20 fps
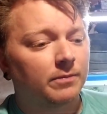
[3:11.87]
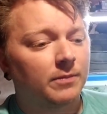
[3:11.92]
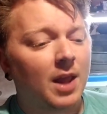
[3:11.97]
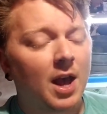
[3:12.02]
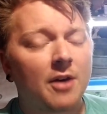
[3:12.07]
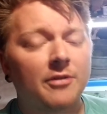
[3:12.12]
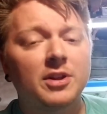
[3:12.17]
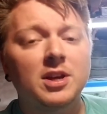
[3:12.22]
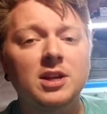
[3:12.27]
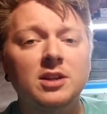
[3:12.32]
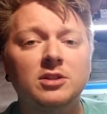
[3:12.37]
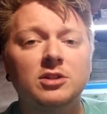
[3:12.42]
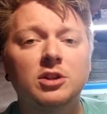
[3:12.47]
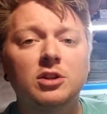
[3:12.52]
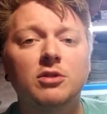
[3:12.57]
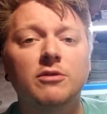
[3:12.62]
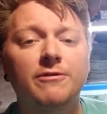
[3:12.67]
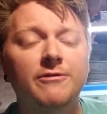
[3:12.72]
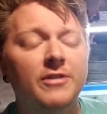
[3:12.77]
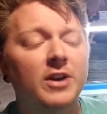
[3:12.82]
Now these
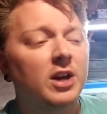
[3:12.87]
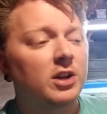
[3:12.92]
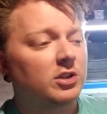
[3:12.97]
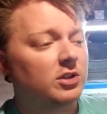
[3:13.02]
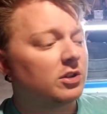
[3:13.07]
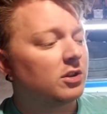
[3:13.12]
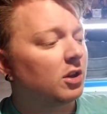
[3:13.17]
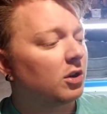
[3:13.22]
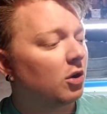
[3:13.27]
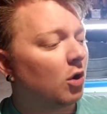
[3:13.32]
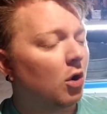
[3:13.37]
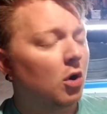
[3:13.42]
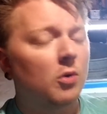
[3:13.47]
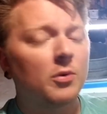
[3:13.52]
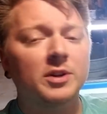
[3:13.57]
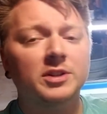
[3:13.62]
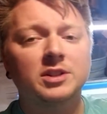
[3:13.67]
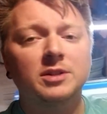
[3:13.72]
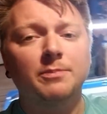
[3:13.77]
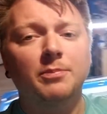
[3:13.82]
two fish, the goal
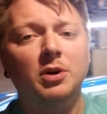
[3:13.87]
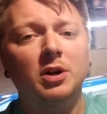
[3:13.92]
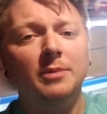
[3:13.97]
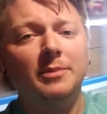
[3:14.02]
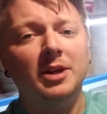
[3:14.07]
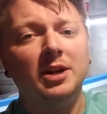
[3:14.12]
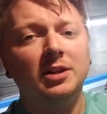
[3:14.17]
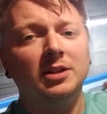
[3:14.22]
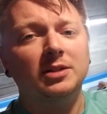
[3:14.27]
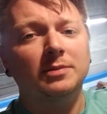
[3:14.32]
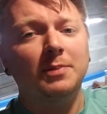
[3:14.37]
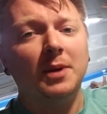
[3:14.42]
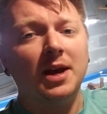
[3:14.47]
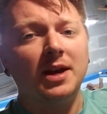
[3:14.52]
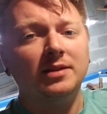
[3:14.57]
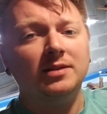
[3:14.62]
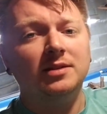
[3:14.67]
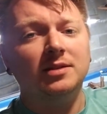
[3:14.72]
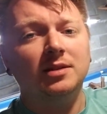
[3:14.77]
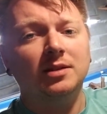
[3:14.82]
was to put them in a
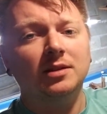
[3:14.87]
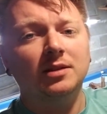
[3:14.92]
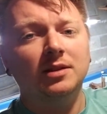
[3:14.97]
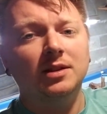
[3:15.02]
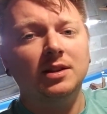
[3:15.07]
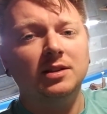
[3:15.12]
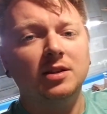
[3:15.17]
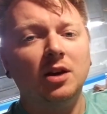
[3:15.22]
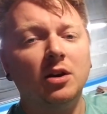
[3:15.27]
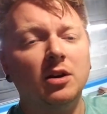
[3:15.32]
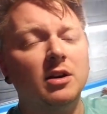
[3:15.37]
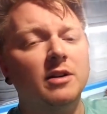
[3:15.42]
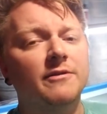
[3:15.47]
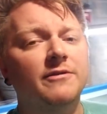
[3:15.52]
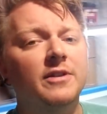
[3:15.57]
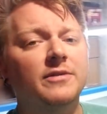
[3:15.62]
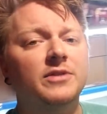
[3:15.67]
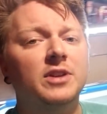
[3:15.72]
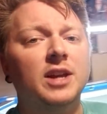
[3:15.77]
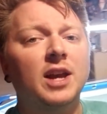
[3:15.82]
space, this
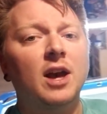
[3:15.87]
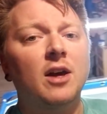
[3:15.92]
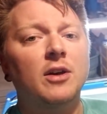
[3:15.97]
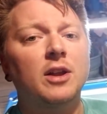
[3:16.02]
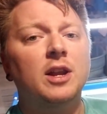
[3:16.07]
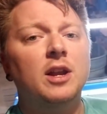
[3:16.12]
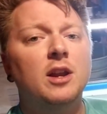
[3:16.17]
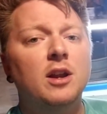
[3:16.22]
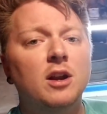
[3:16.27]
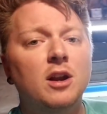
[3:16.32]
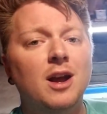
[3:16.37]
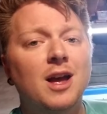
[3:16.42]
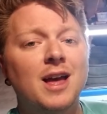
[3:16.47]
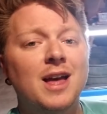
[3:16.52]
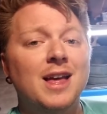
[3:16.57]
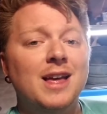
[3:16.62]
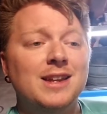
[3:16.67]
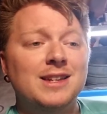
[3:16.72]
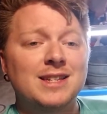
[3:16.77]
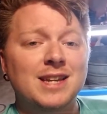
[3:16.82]
150 gallon here,
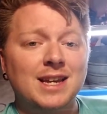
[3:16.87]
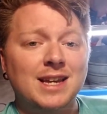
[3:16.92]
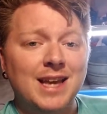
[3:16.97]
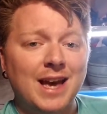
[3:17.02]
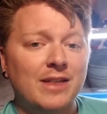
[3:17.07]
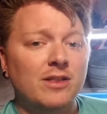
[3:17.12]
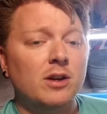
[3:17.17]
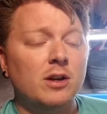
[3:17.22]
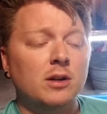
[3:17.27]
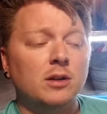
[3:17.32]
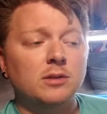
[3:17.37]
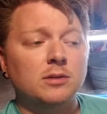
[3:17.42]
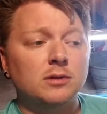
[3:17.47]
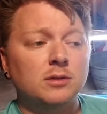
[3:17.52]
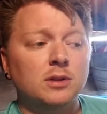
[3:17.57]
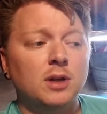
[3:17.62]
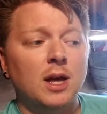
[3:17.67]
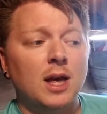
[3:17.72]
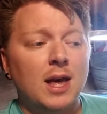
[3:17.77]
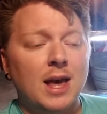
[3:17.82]
together,
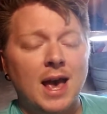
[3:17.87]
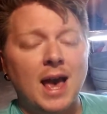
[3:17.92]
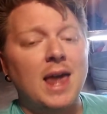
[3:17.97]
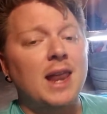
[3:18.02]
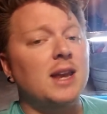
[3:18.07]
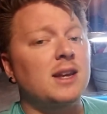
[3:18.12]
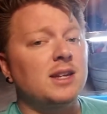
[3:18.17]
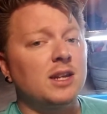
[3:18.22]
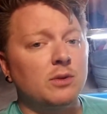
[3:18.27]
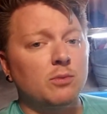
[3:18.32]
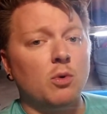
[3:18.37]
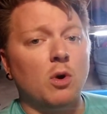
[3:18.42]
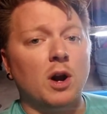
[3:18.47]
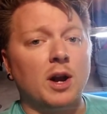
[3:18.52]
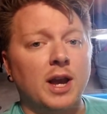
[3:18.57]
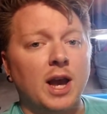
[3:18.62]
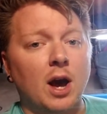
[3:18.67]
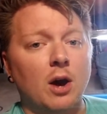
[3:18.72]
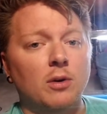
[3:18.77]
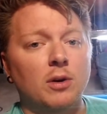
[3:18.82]
and it didn't
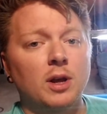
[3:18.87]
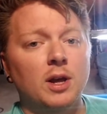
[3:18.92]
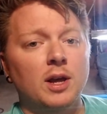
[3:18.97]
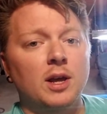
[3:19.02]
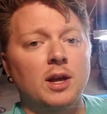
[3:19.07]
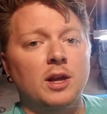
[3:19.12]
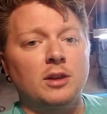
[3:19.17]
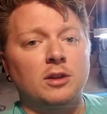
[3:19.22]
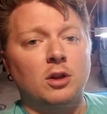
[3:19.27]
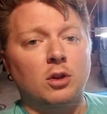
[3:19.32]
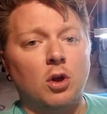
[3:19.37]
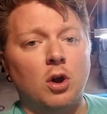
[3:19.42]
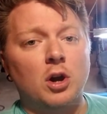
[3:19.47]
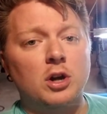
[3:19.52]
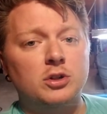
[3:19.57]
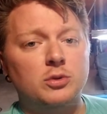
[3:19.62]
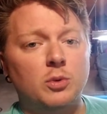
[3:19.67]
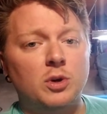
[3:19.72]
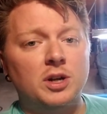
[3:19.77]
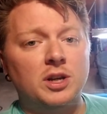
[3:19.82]
work out. The
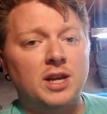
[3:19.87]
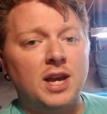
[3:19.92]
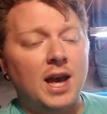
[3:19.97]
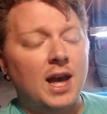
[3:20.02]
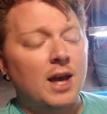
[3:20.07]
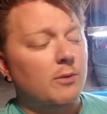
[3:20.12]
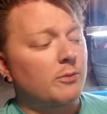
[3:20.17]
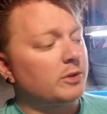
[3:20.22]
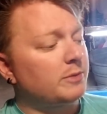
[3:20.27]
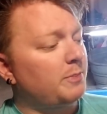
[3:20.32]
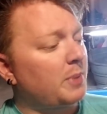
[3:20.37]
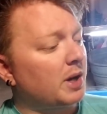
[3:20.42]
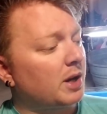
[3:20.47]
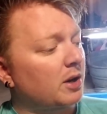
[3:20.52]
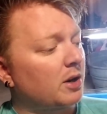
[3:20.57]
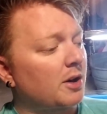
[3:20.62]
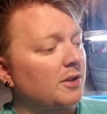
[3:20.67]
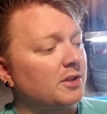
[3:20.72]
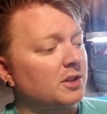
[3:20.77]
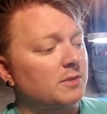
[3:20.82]
large one, Ken, was
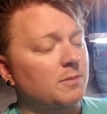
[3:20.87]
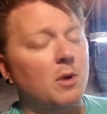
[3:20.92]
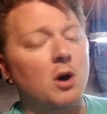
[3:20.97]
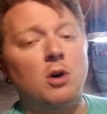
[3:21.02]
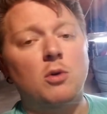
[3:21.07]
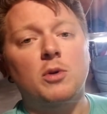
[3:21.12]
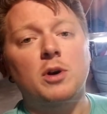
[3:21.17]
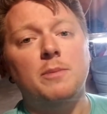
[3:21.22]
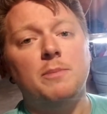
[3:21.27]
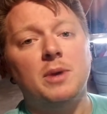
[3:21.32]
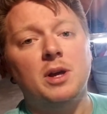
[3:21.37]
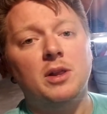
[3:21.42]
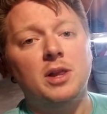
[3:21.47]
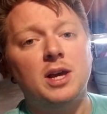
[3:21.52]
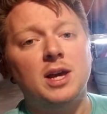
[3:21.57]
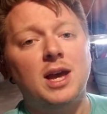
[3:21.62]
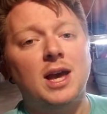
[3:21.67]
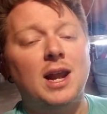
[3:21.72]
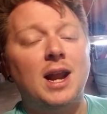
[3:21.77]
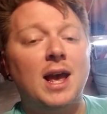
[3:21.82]
picking on the small one,
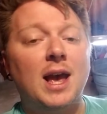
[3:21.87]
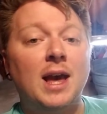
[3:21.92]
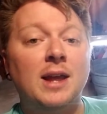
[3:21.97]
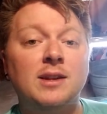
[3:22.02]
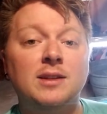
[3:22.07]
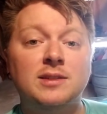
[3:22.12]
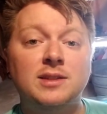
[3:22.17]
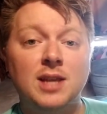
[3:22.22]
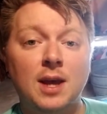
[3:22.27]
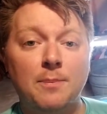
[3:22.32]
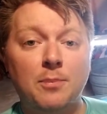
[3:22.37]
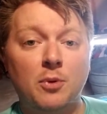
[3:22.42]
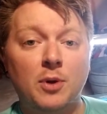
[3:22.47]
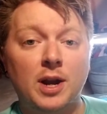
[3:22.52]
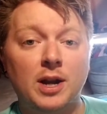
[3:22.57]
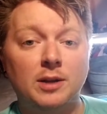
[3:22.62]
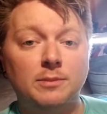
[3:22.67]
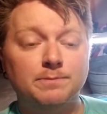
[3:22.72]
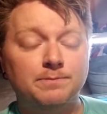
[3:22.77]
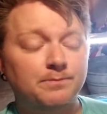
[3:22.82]
Millie, and I had to
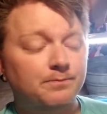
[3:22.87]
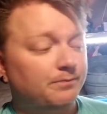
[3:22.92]
separate them.